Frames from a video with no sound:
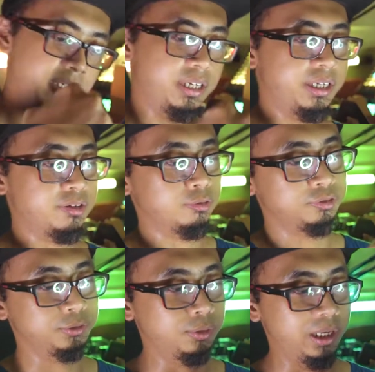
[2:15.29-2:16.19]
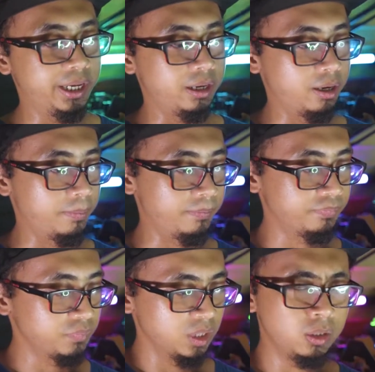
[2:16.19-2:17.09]
and there's also like
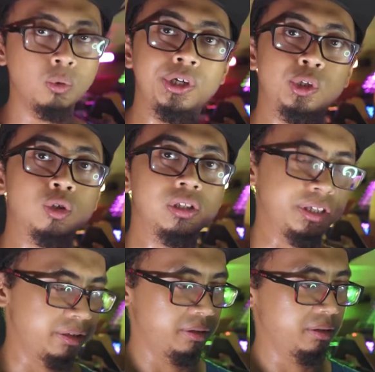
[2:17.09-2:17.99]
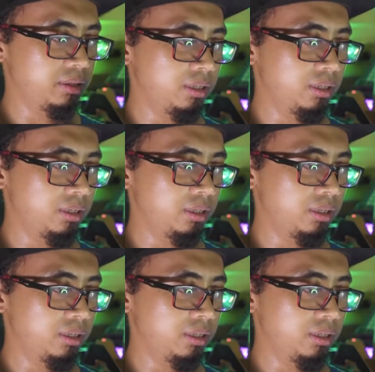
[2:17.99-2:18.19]
what do you call this,